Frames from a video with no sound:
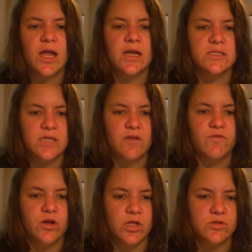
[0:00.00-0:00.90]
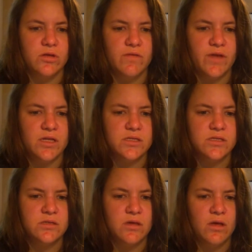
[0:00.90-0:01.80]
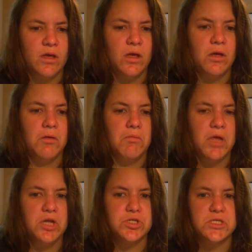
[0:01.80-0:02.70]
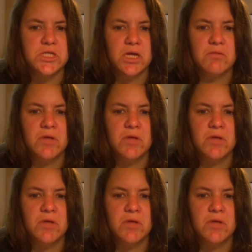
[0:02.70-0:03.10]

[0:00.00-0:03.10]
a site for cultural events. Interesting.